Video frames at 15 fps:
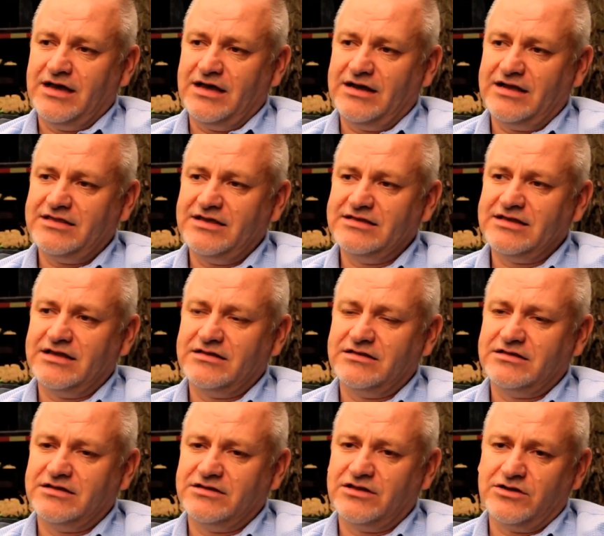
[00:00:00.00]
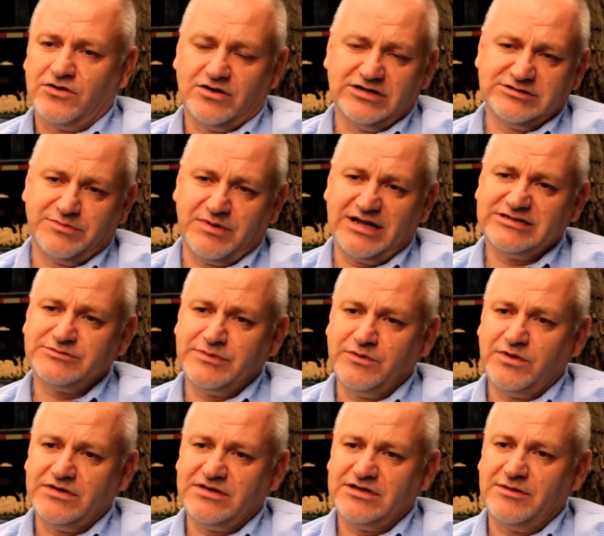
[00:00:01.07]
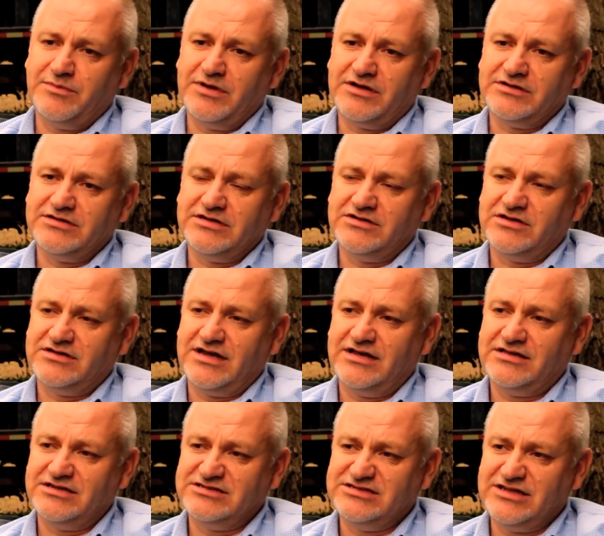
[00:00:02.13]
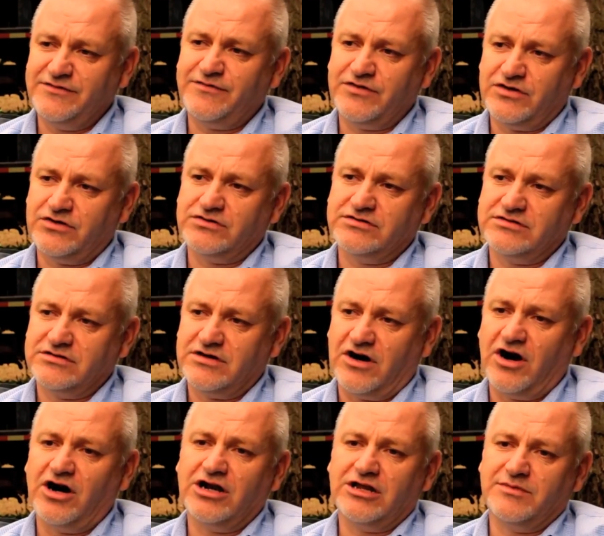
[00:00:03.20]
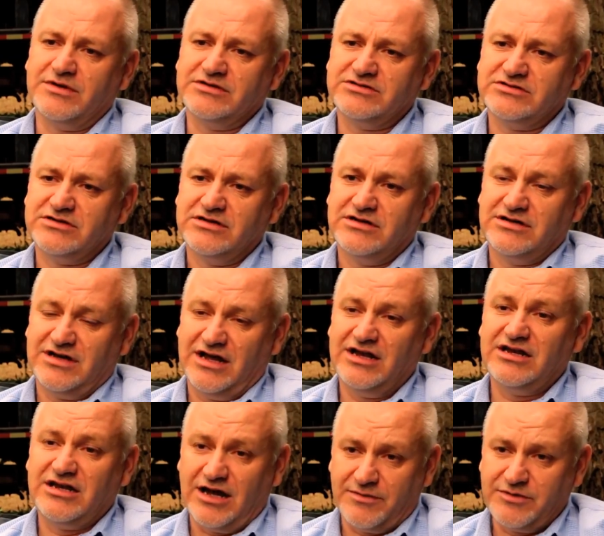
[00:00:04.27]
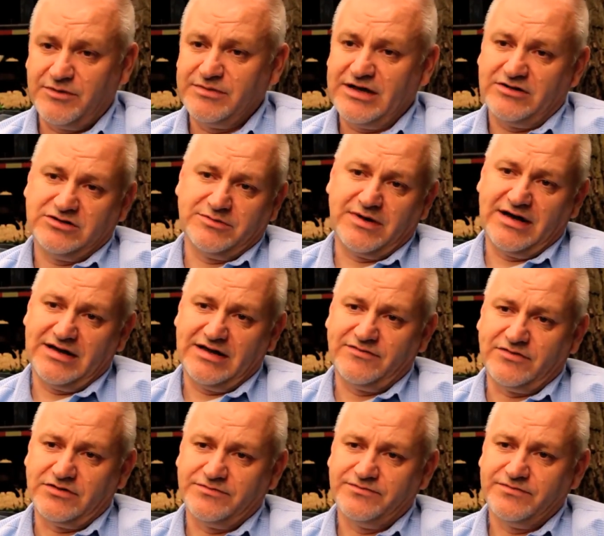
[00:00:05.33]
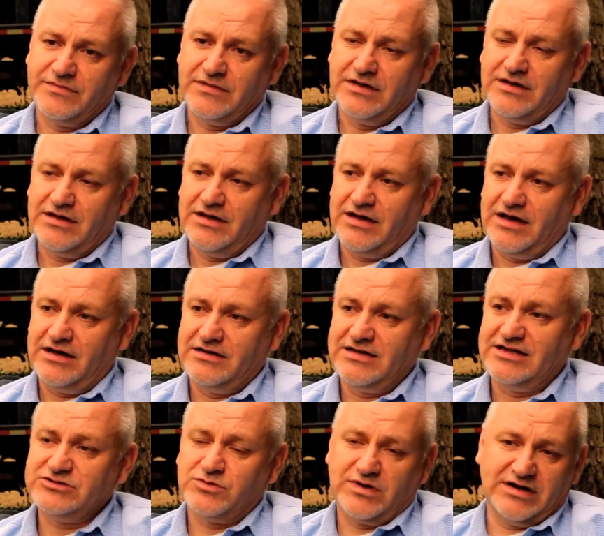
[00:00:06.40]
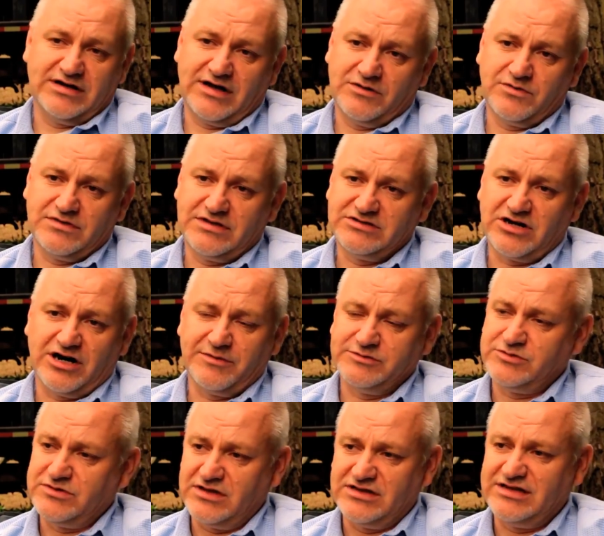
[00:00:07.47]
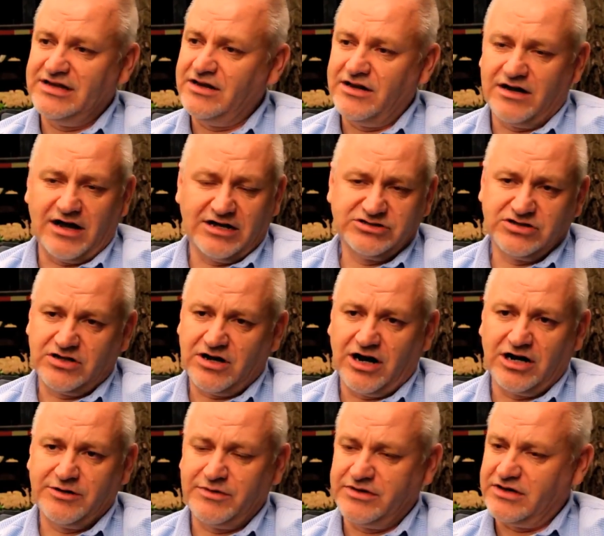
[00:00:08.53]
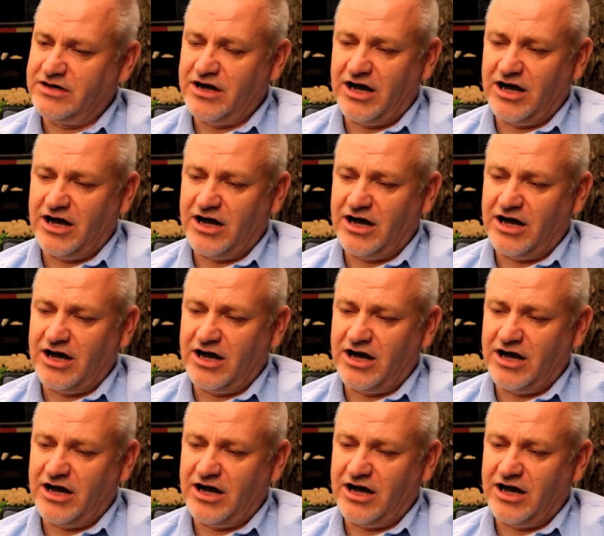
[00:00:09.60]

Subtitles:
And I think that the Lord has blessed me with the ability to take these difficult arguments and dump them down to my level. And that's what I've done with these arguments, with the teleological argument, the